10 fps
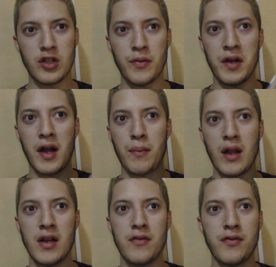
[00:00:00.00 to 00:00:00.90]
over here at
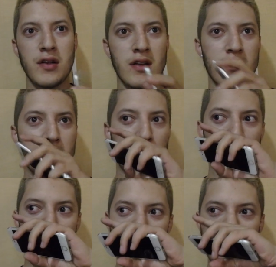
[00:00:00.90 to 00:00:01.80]
Planet Fitness. I'm
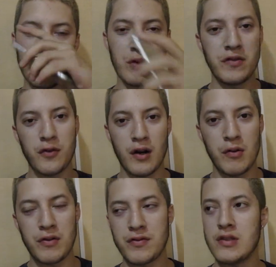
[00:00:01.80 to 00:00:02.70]
over here at 24
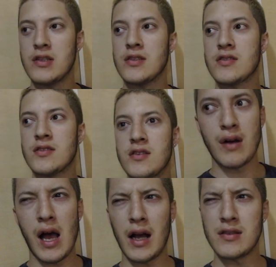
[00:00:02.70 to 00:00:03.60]
Hour Fitness.
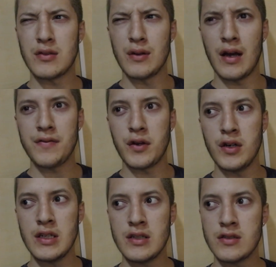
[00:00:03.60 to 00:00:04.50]
I got till
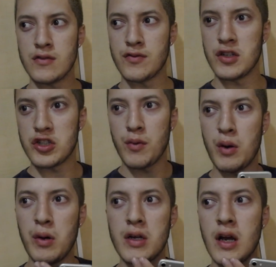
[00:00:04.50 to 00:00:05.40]
9.30 to finish all
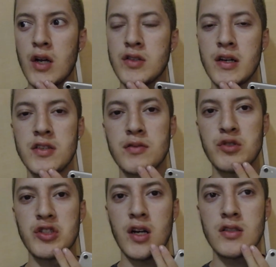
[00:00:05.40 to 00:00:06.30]
my workouts. I get some
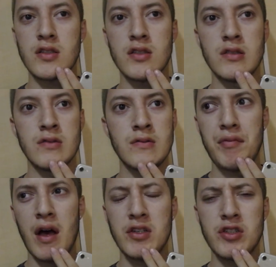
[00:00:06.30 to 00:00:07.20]
shots.
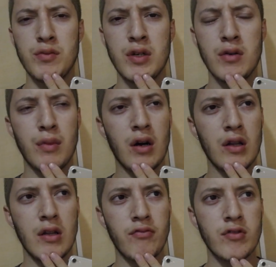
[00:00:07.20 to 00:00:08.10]
That should be about it